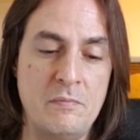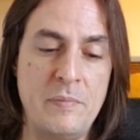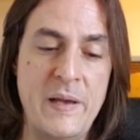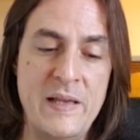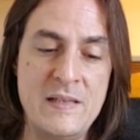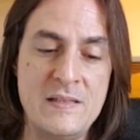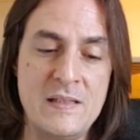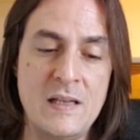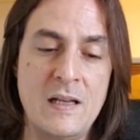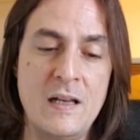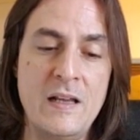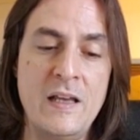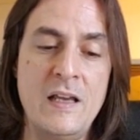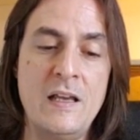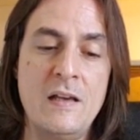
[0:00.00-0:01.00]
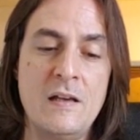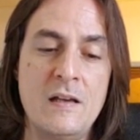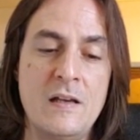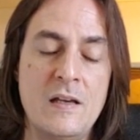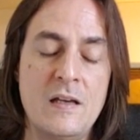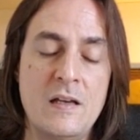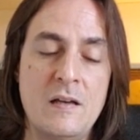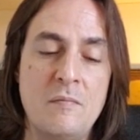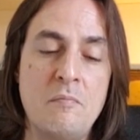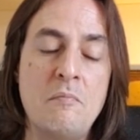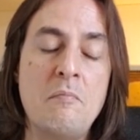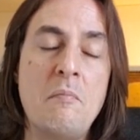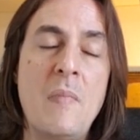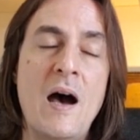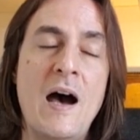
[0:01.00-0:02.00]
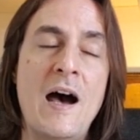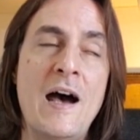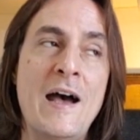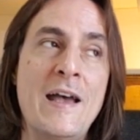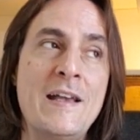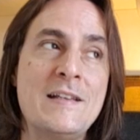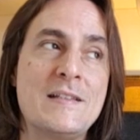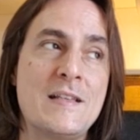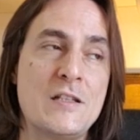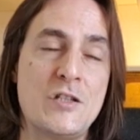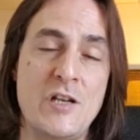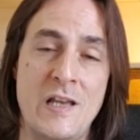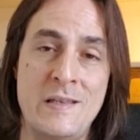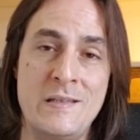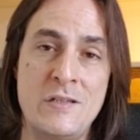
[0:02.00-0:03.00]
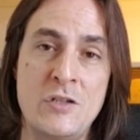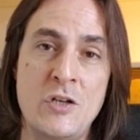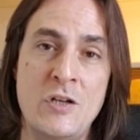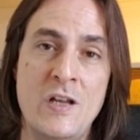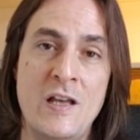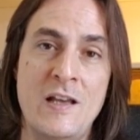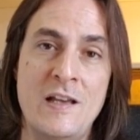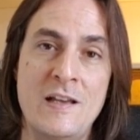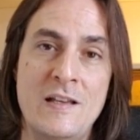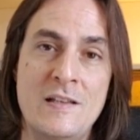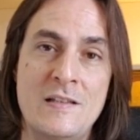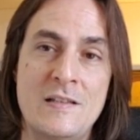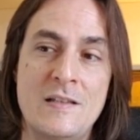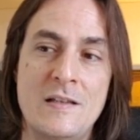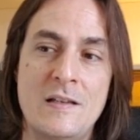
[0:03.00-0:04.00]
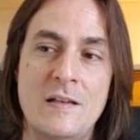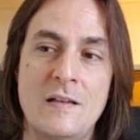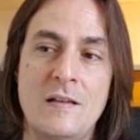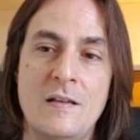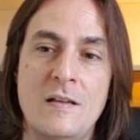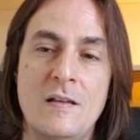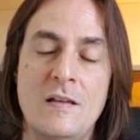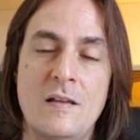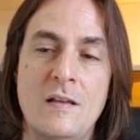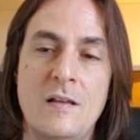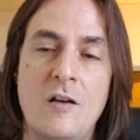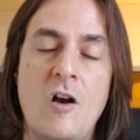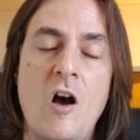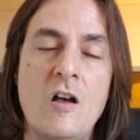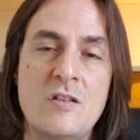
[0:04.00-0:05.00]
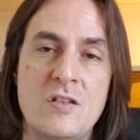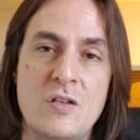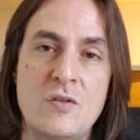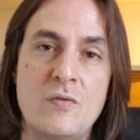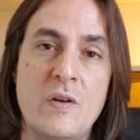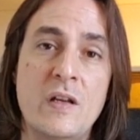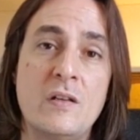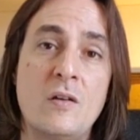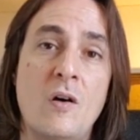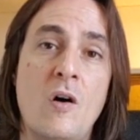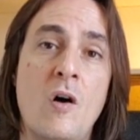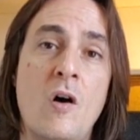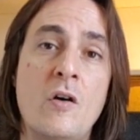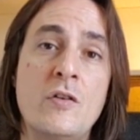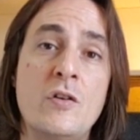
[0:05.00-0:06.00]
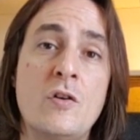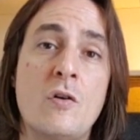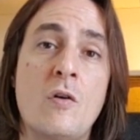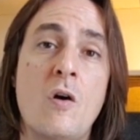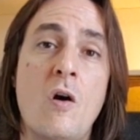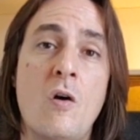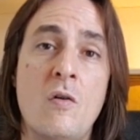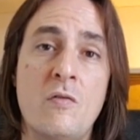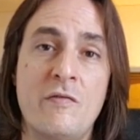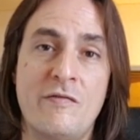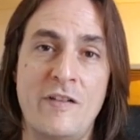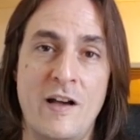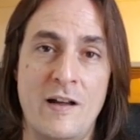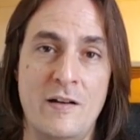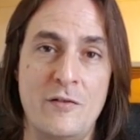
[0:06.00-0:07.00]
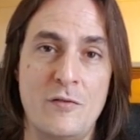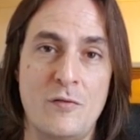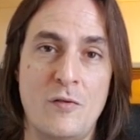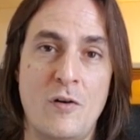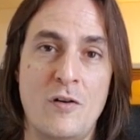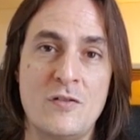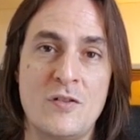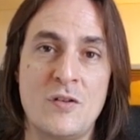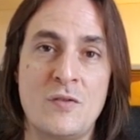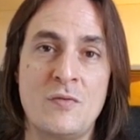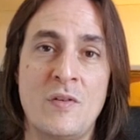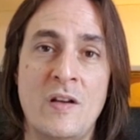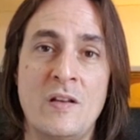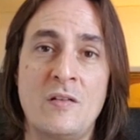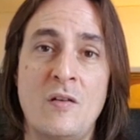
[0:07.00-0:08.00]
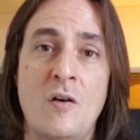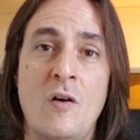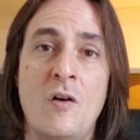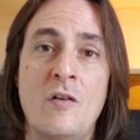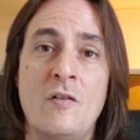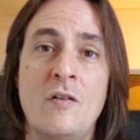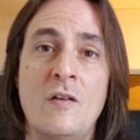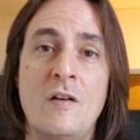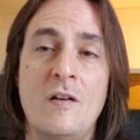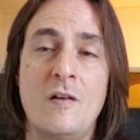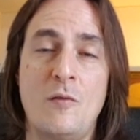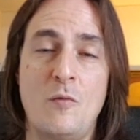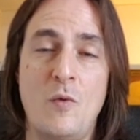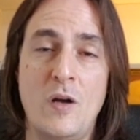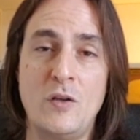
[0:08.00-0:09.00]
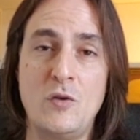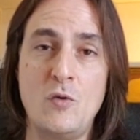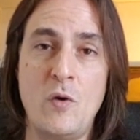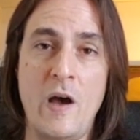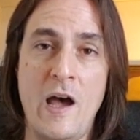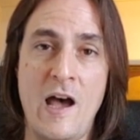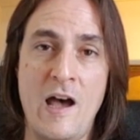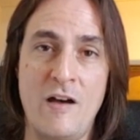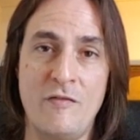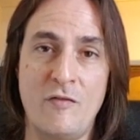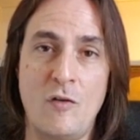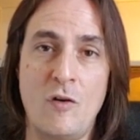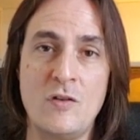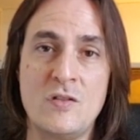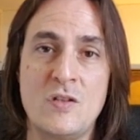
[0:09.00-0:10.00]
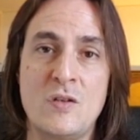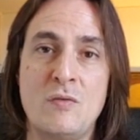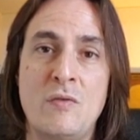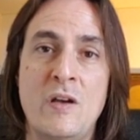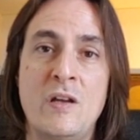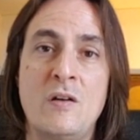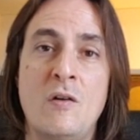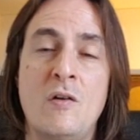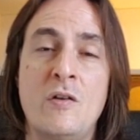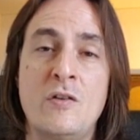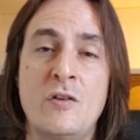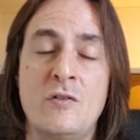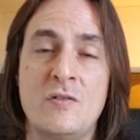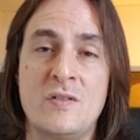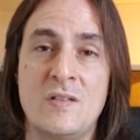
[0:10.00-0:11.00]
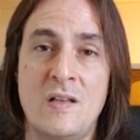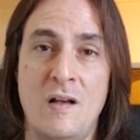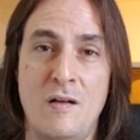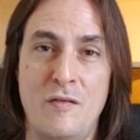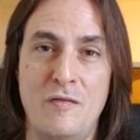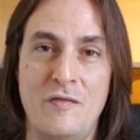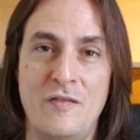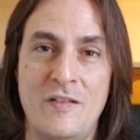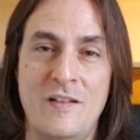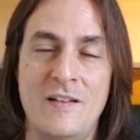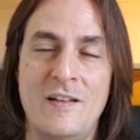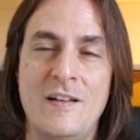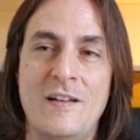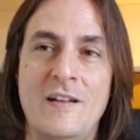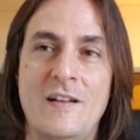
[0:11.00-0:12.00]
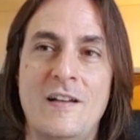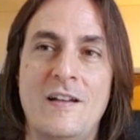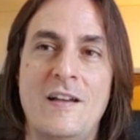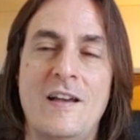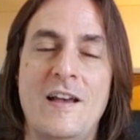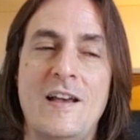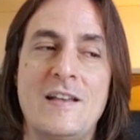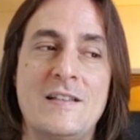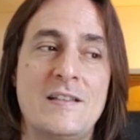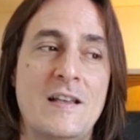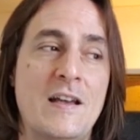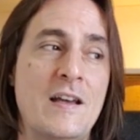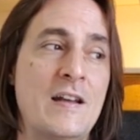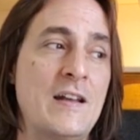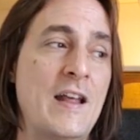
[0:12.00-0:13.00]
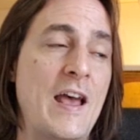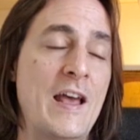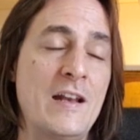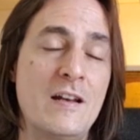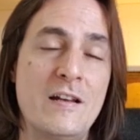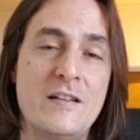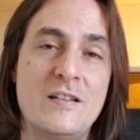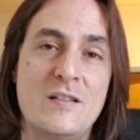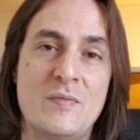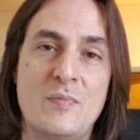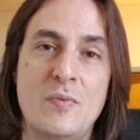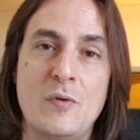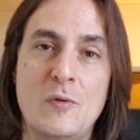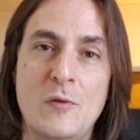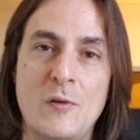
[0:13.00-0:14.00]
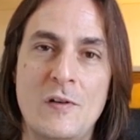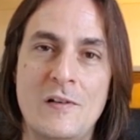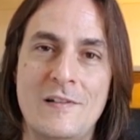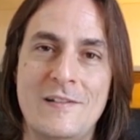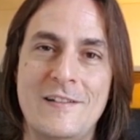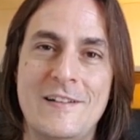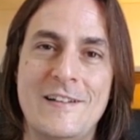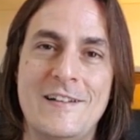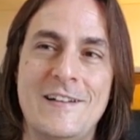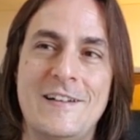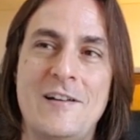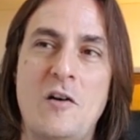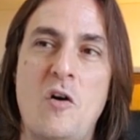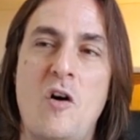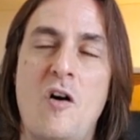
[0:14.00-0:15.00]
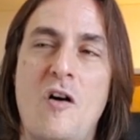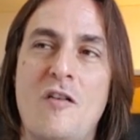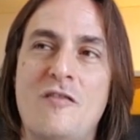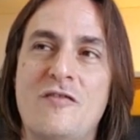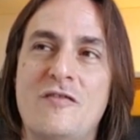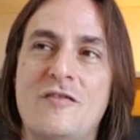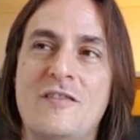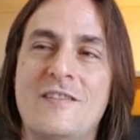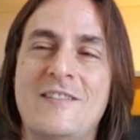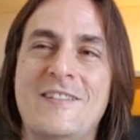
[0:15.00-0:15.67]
basically, my suggestion is concentrate on your own value. Concentrate on what you have. Concentrate on yourself as an endless pool of